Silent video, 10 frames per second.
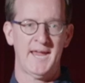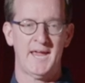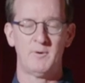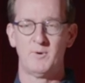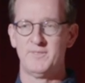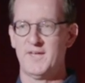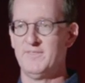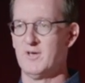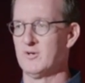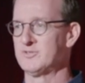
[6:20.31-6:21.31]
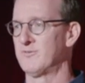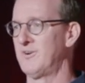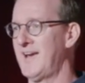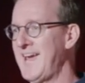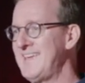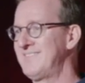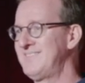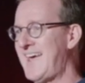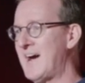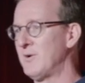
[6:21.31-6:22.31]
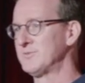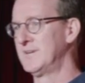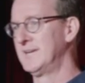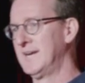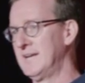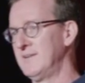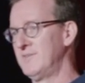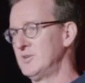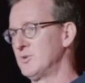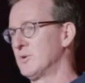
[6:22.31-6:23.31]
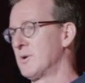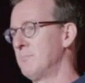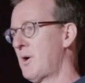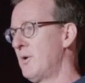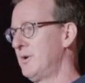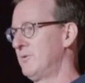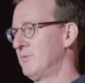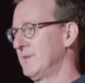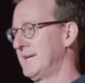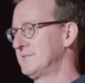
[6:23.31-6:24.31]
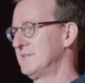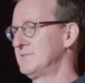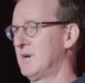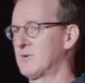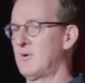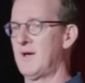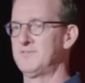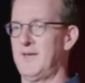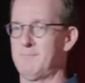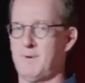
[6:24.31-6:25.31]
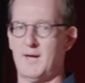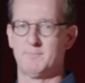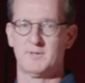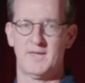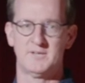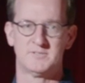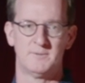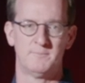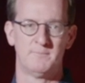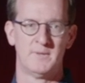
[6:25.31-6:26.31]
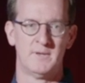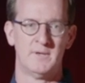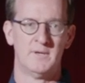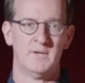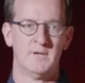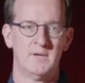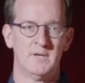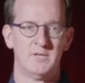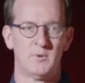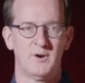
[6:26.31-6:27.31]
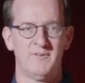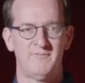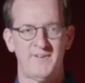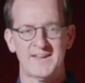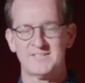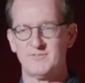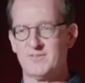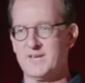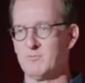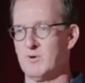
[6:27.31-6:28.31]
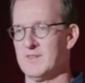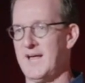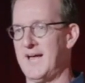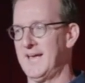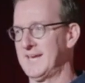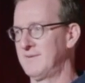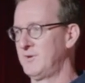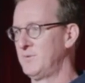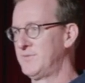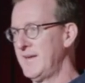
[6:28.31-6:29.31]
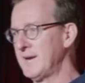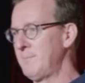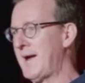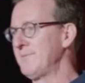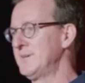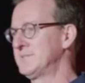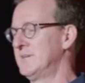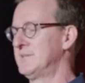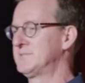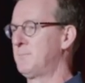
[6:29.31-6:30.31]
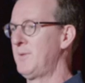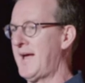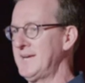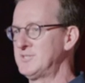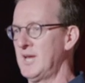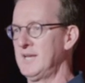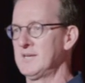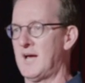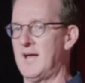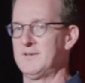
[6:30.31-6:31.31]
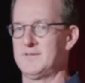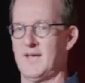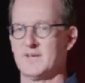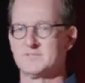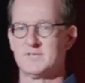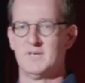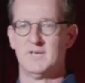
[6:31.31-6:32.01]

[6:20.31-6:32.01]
And within those, over eight thousand individual component releases across that population. You are effectively relying, if you think about this in a supply chain context,